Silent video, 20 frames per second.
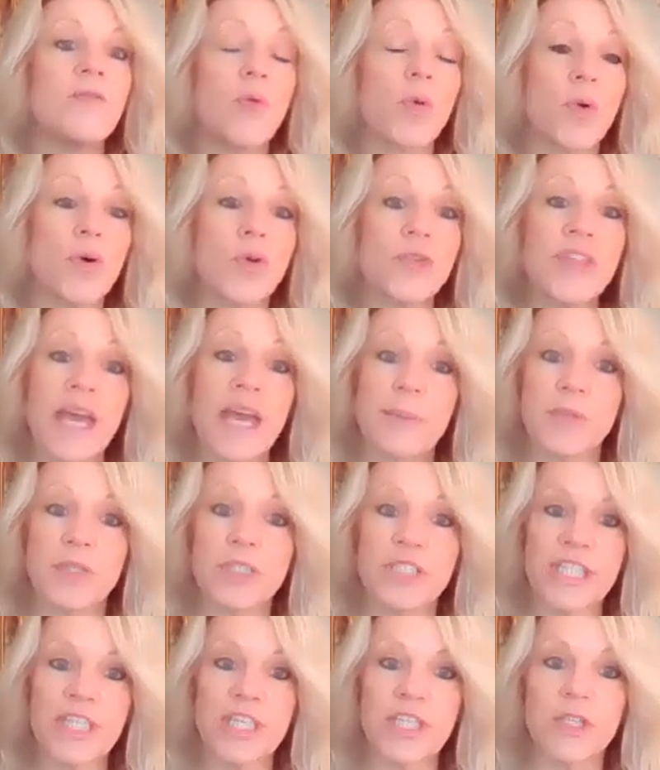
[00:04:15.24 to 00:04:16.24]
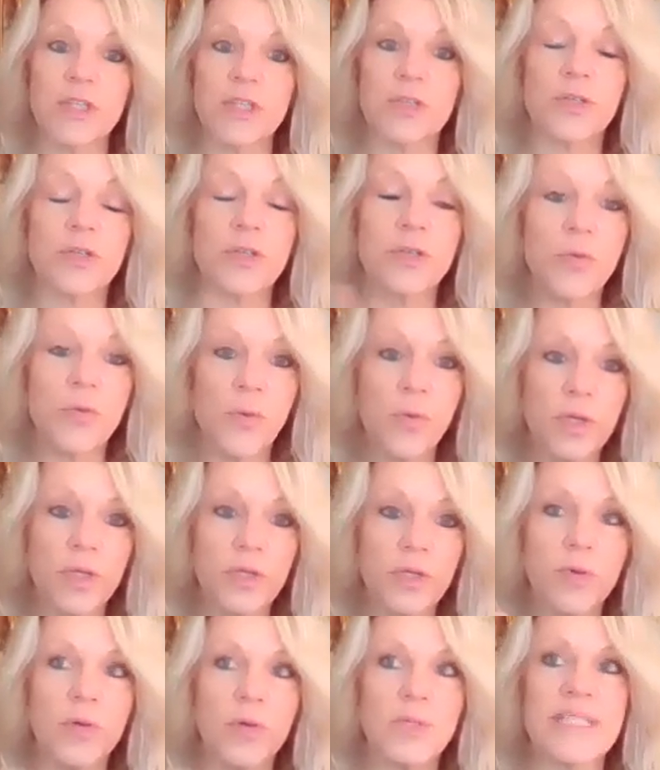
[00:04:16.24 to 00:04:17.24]
for that particular quote
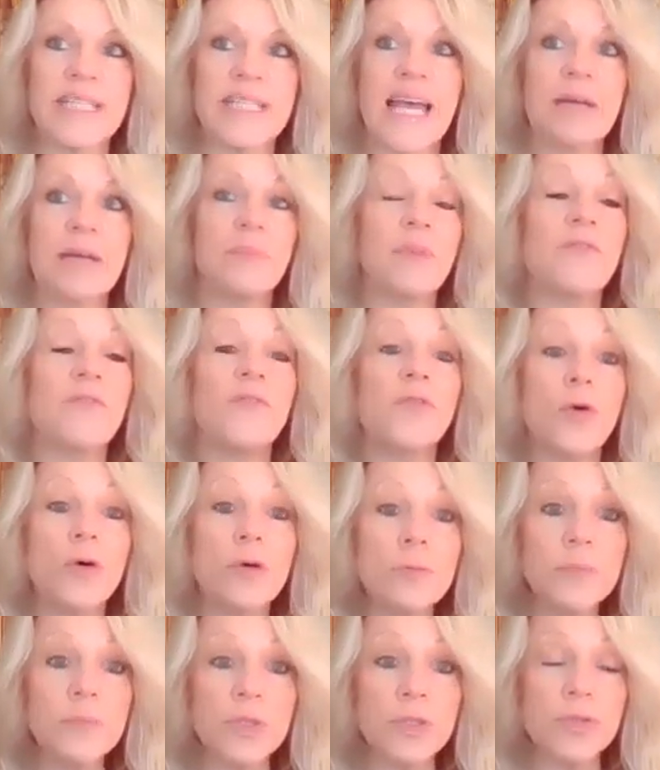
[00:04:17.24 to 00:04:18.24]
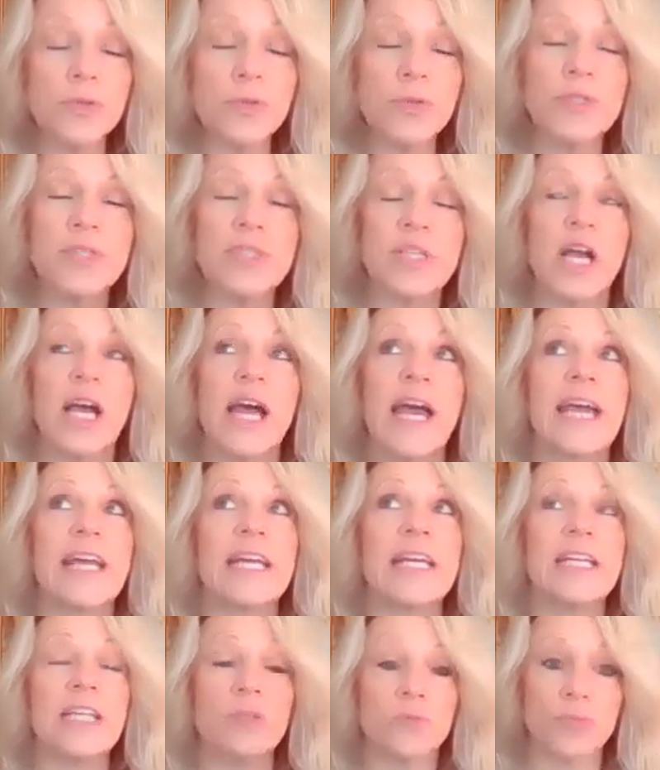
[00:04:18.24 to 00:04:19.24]
unquote sign. But full moons, I
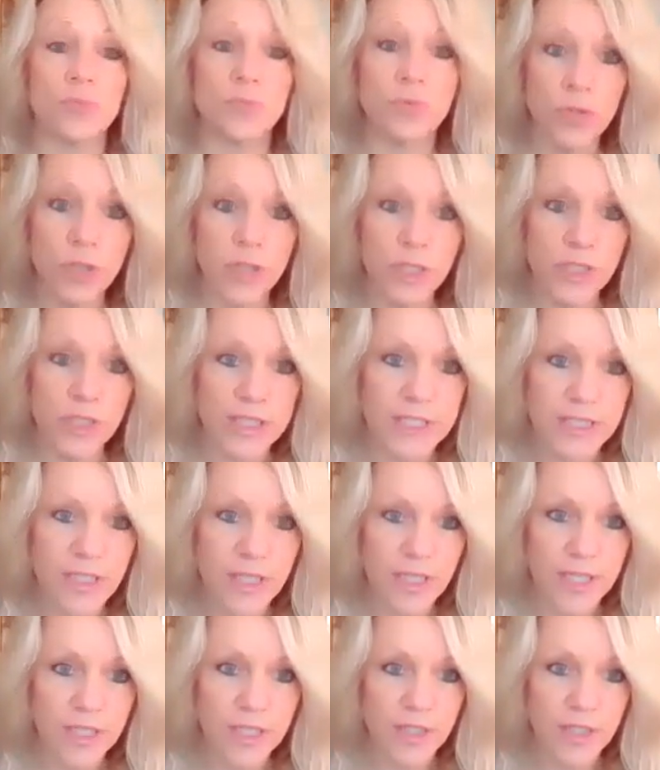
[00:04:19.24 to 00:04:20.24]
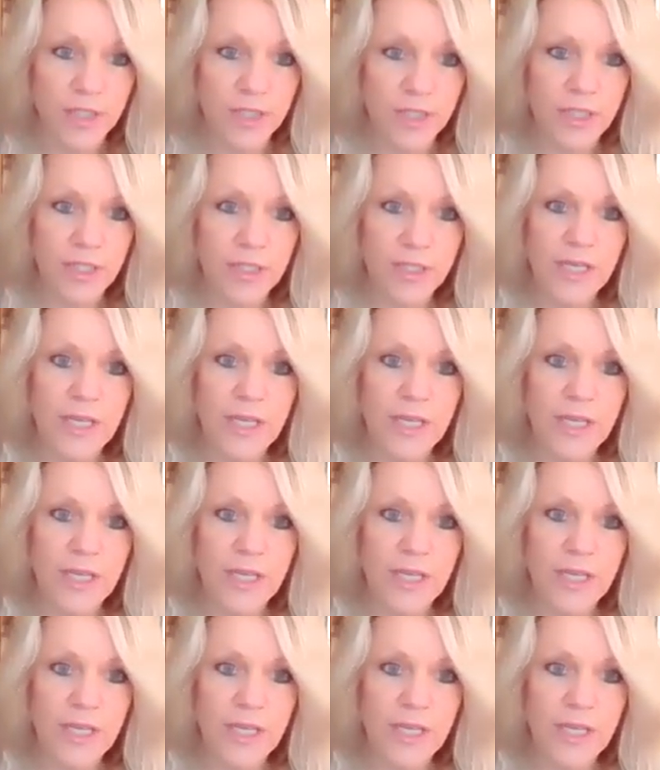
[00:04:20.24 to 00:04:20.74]
get really tired.